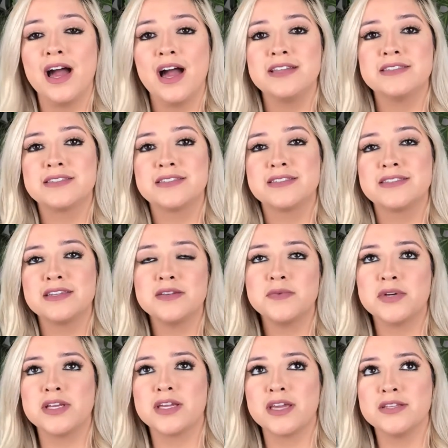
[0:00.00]
I didn't
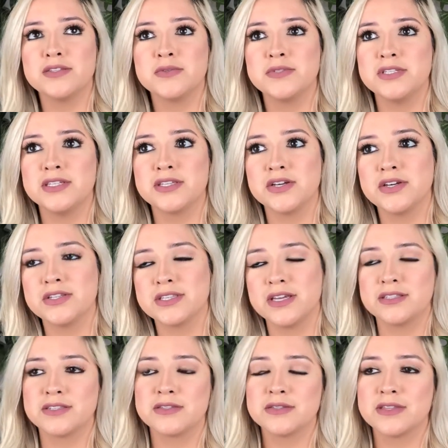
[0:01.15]
want to get into details
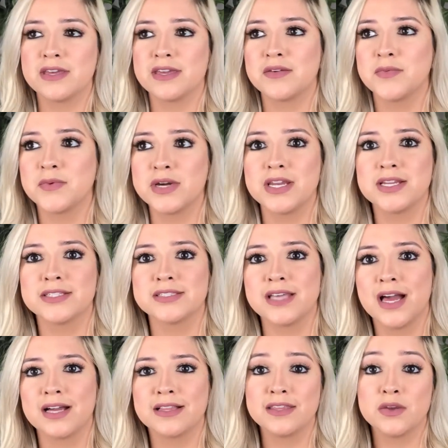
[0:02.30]
as to like what
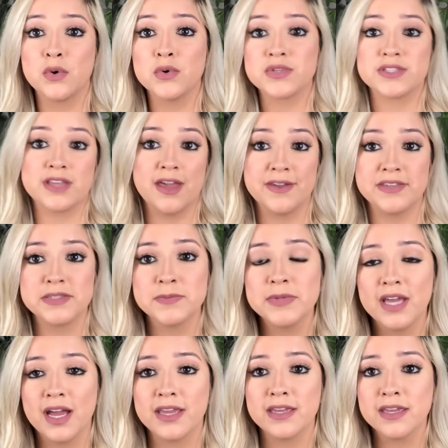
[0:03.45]
exactly the whole science
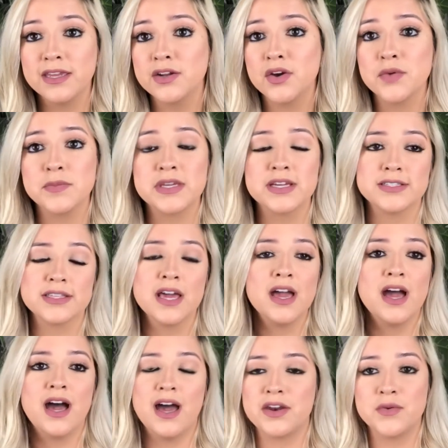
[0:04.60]
behind keto, because
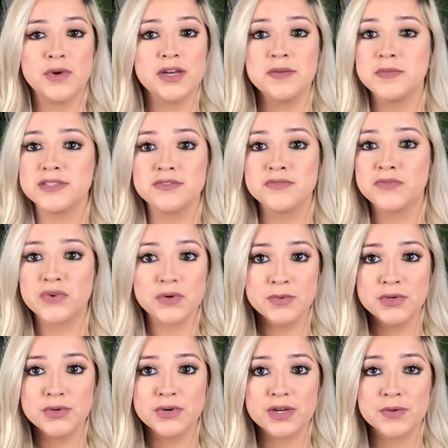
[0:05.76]
I don't want to misinform
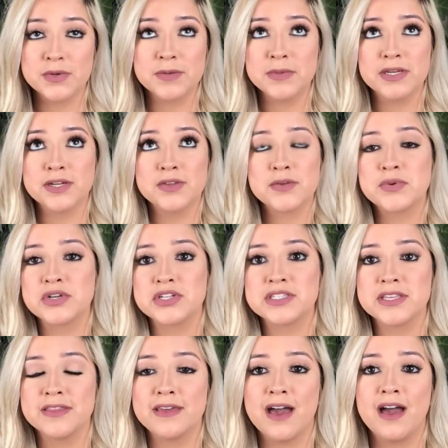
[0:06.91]
you. I don't want to be another
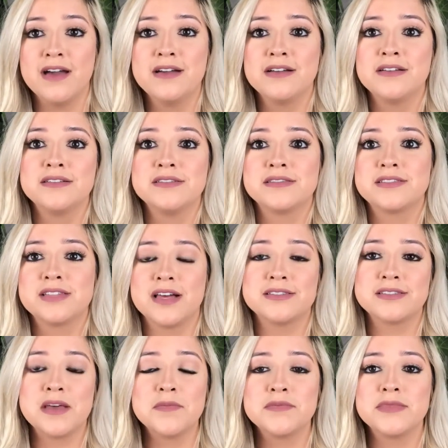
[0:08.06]
person that says
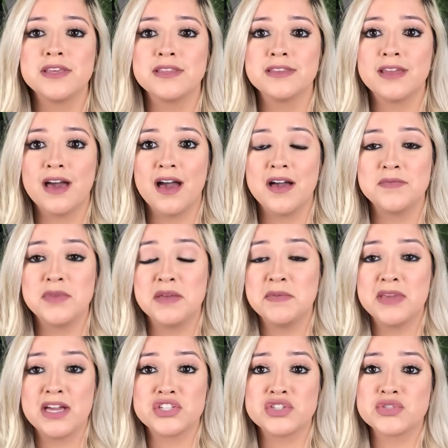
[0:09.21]
something that
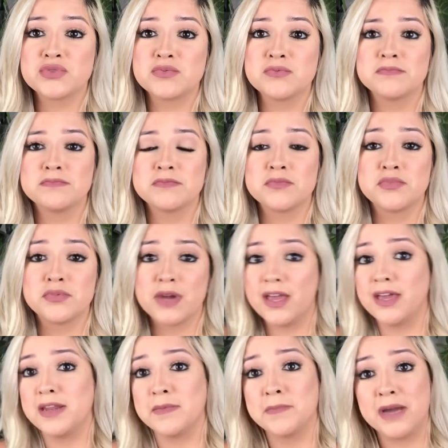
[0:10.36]
maybe I just
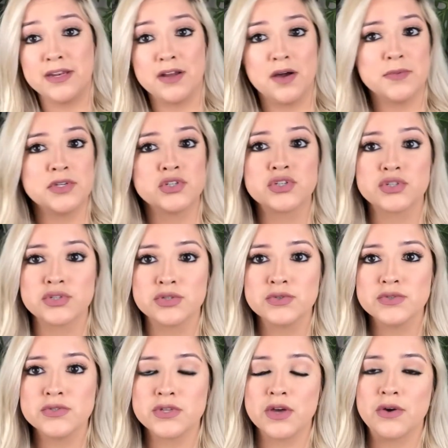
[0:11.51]
read and might not be
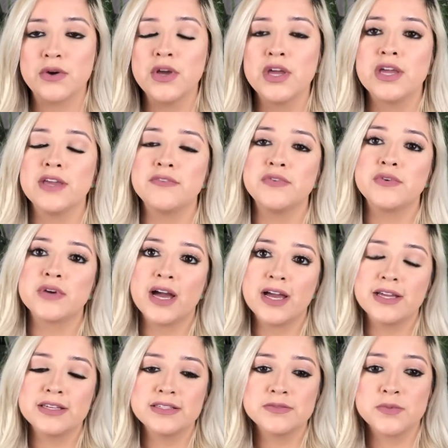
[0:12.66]
true. So if you
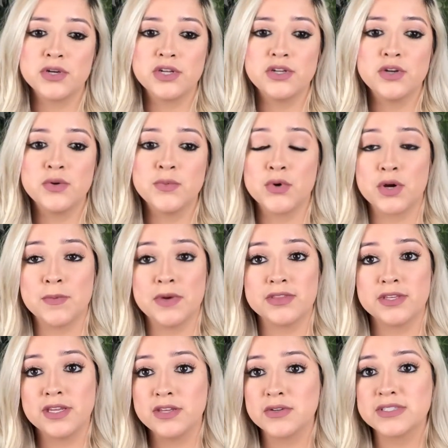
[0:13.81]
guys want to know more about
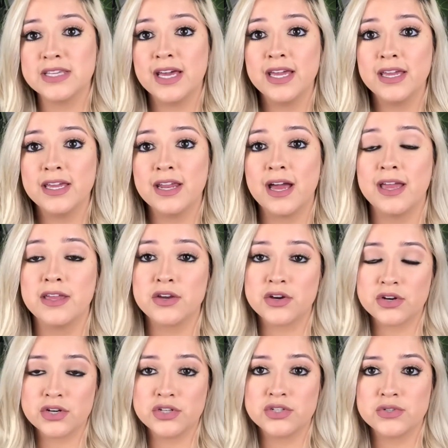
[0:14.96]
the keto diet, I
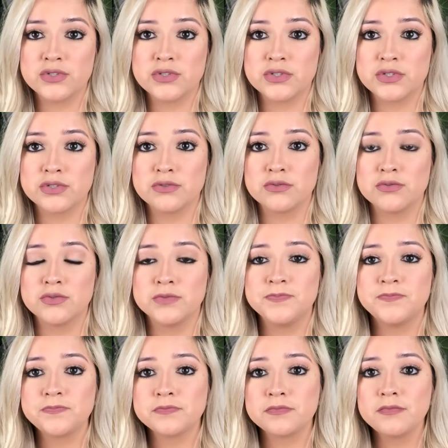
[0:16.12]
encourage you to
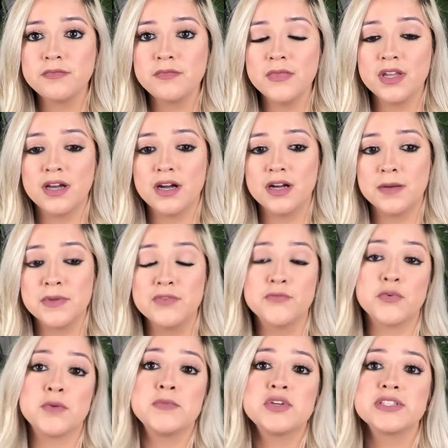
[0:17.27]

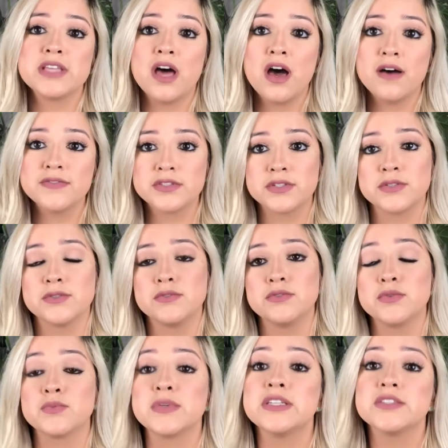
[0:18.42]
inform yourself, to
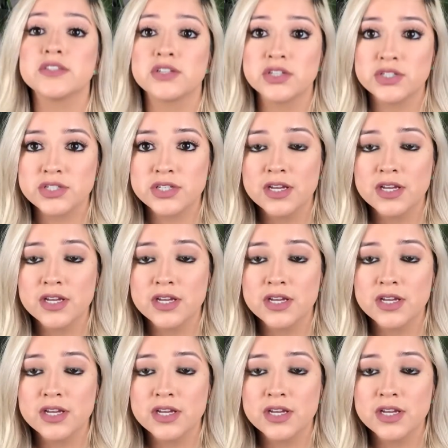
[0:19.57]
do research.